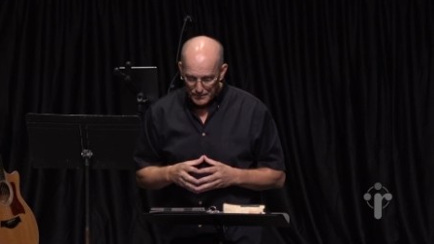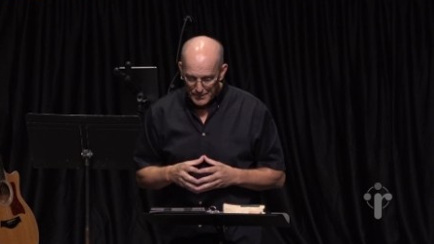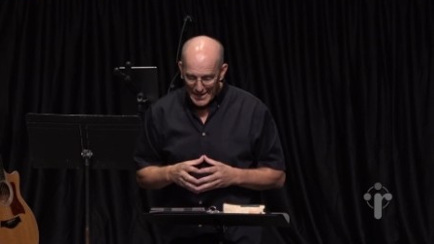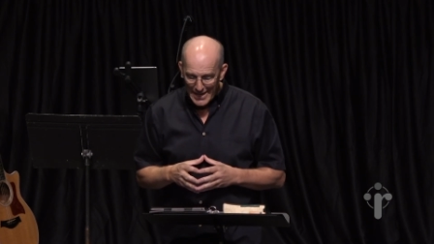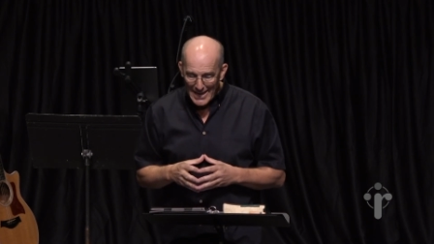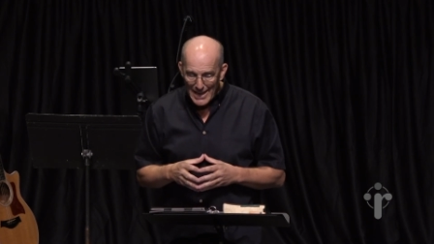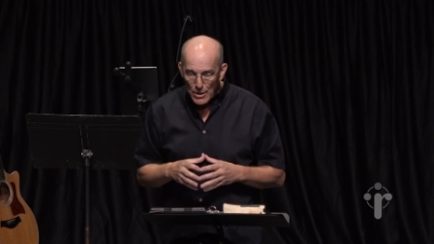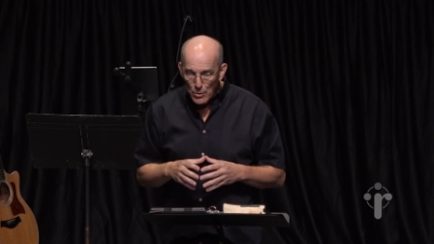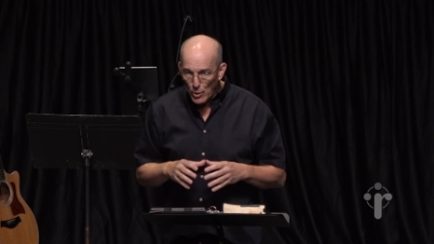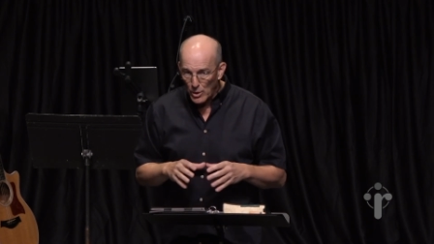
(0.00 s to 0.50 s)

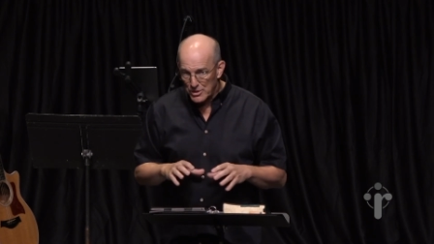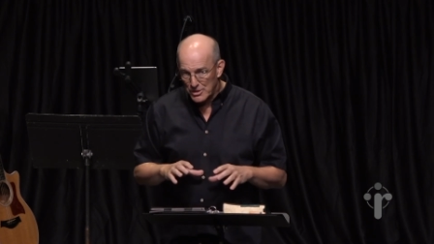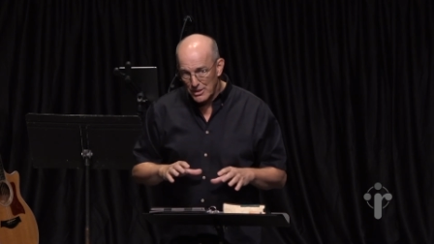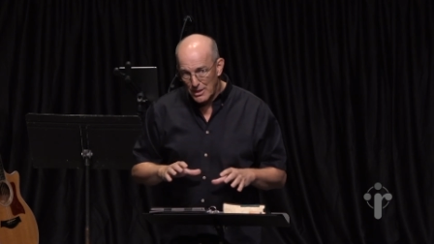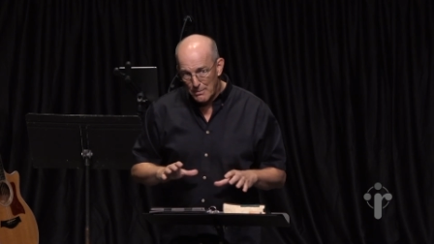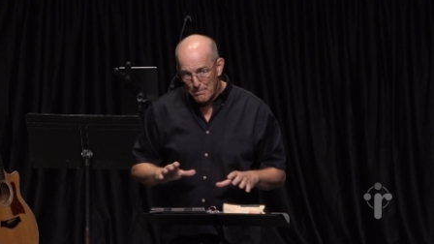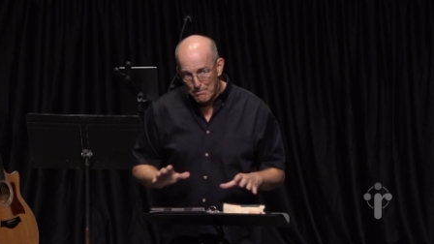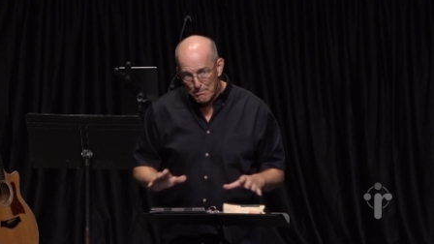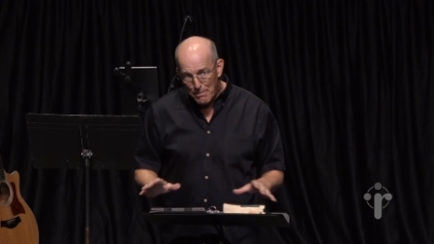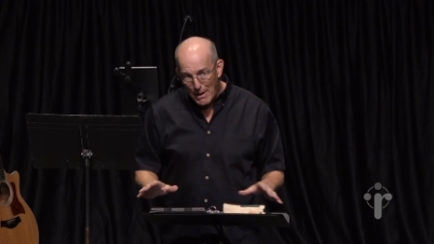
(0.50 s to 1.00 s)
And he wasn't
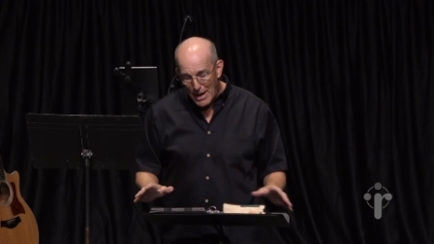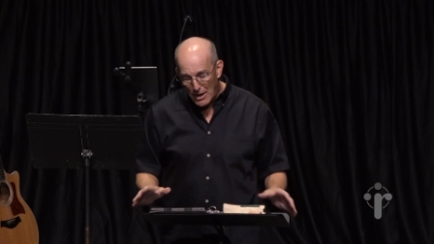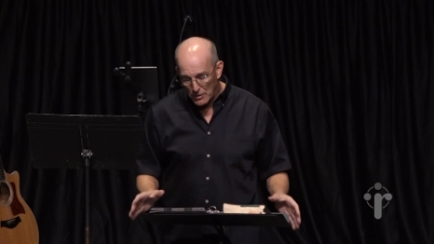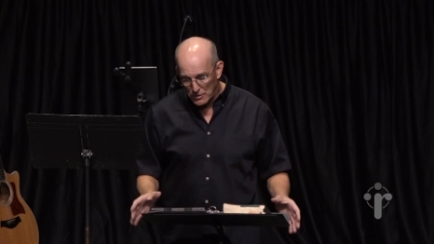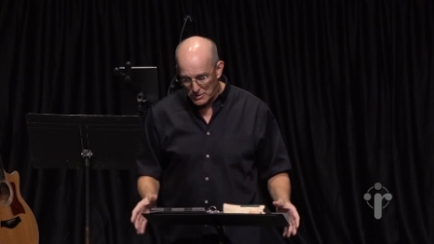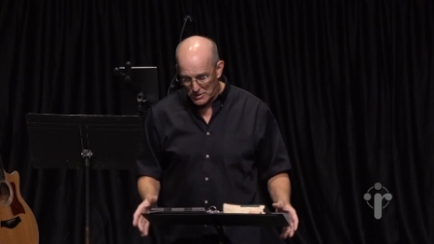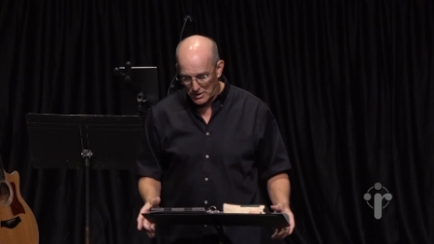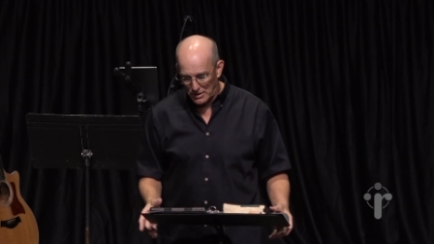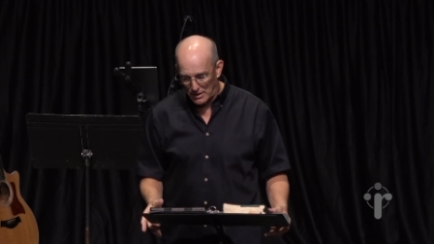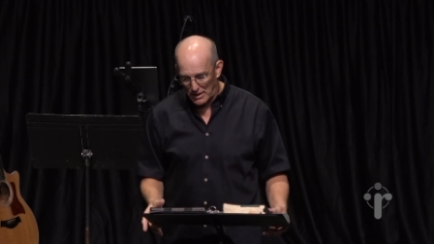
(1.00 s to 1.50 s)

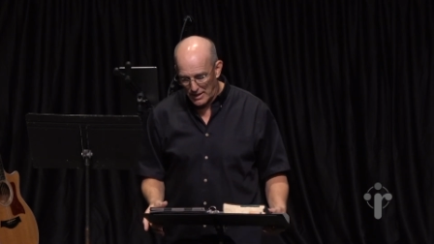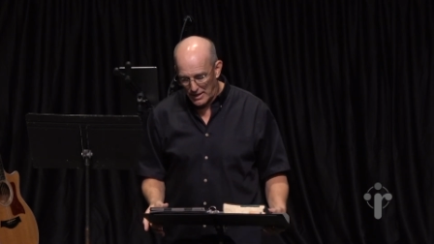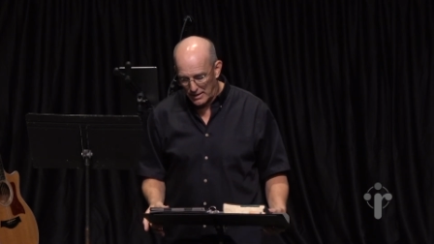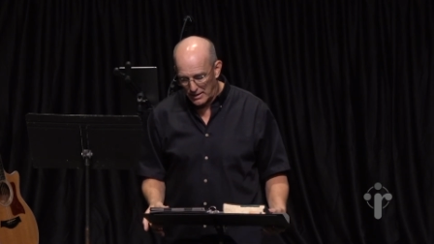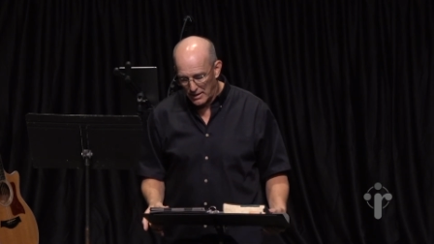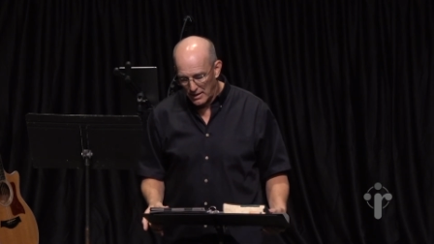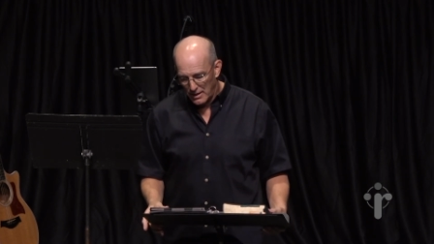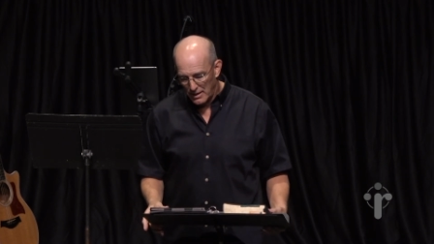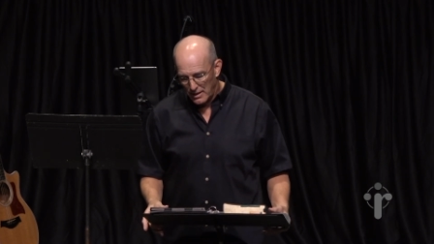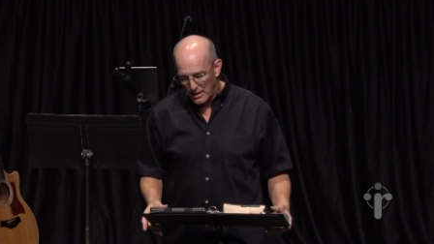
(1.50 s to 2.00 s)
about to let